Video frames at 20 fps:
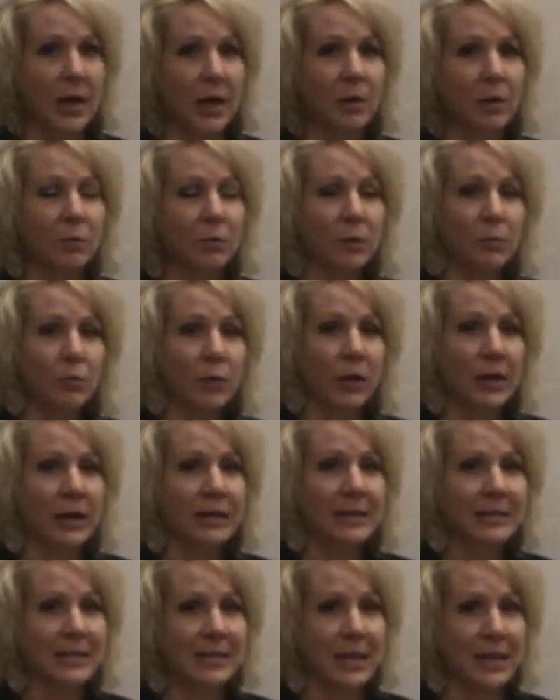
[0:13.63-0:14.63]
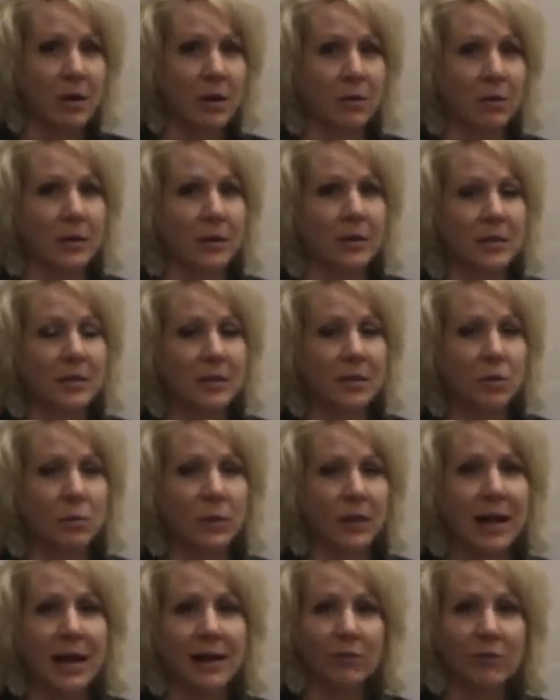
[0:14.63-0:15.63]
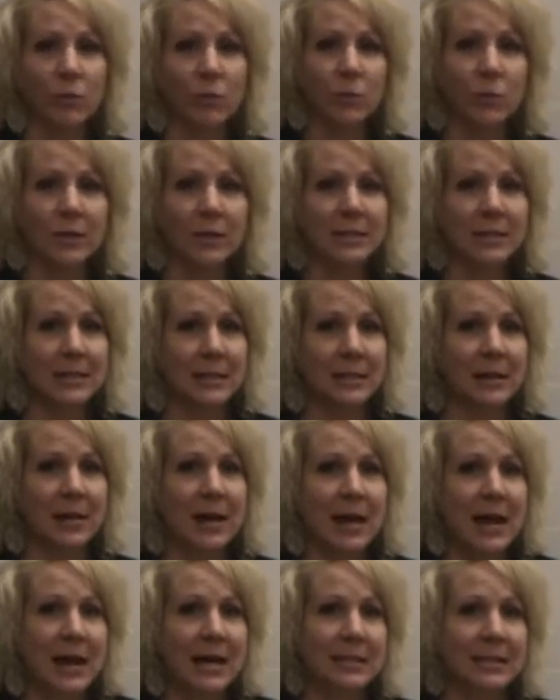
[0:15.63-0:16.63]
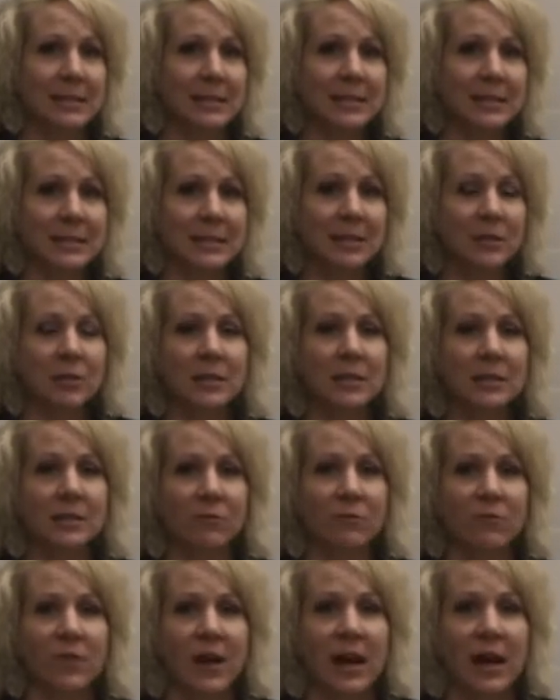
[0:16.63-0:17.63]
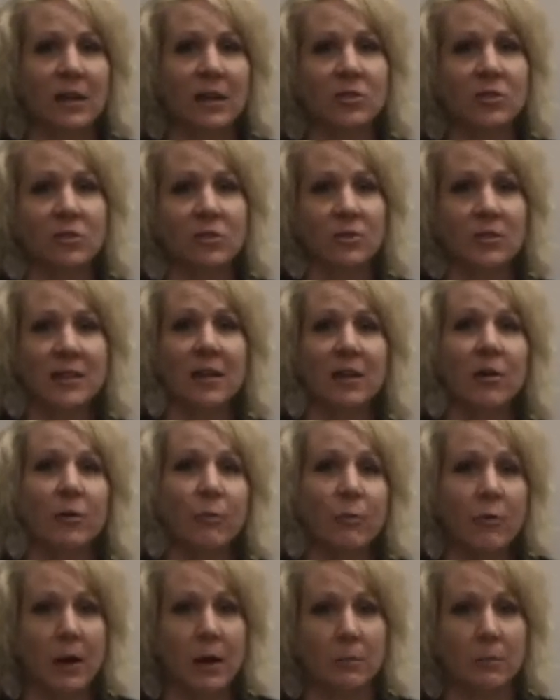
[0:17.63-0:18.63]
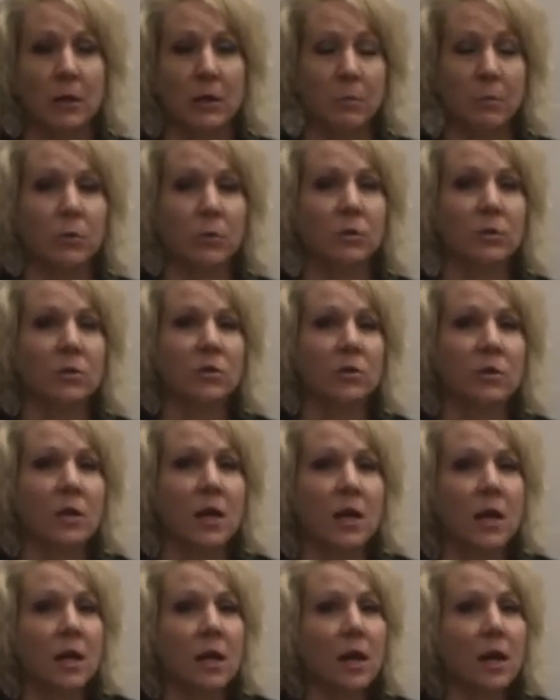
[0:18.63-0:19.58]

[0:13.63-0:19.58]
and we break it down until we have it written as a series of factors that are prime numbers.